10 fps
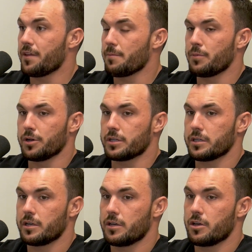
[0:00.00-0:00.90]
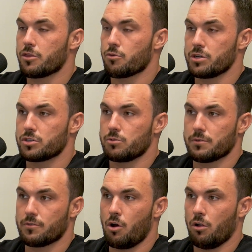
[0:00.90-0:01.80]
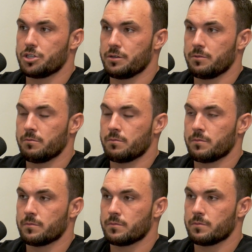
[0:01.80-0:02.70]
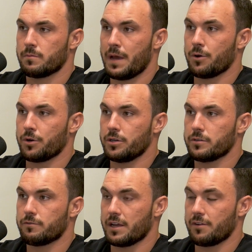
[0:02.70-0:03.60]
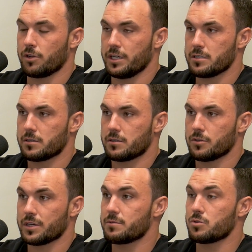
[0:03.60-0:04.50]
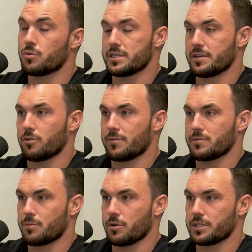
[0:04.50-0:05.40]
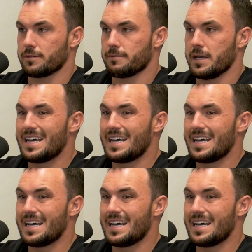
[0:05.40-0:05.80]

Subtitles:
And then I put 3 scoops of collagen powder, flavorless, so it gives me 27 grams of protein.